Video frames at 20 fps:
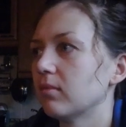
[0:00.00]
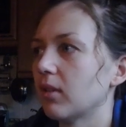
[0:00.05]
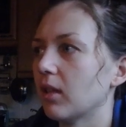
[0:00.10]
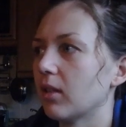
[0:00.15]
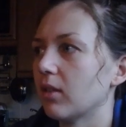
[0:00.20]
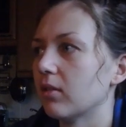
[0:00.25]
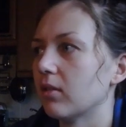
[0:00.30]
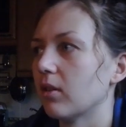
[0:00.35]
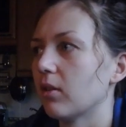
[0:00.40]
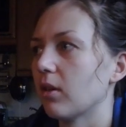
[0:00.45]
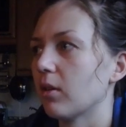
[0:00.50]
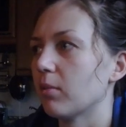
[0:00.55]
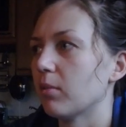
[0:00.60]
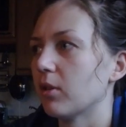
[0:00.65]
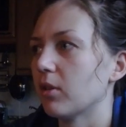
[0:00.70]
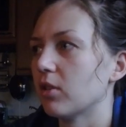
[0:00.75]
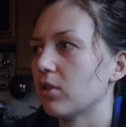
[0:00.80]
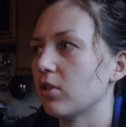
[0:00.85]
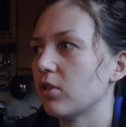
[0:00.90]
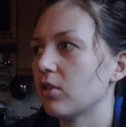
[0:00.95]
I don't know how
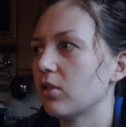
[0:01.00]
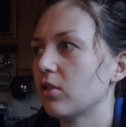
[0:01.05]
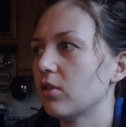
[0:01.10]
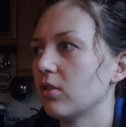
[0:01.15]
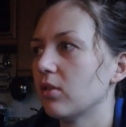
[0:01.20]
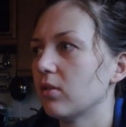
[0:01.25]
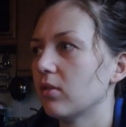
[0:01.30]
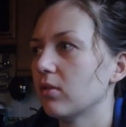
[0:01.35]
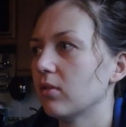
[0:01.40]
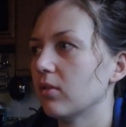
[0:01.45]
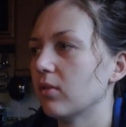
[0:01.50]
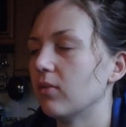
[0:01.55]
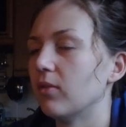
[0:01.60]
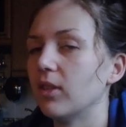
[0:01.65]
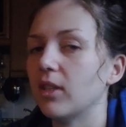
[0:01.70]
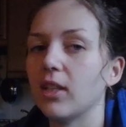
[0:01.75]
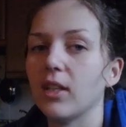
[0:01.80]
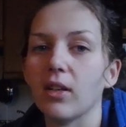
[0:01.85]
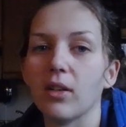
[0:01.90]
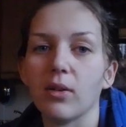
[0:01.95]
much
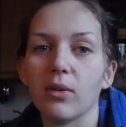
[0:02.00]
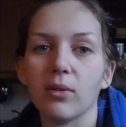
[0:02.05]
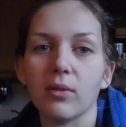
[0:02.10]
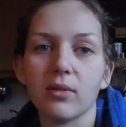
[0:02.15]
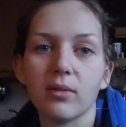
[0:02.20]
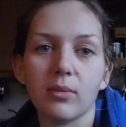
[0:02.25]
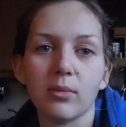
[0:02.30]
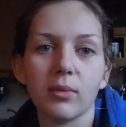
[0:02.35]
video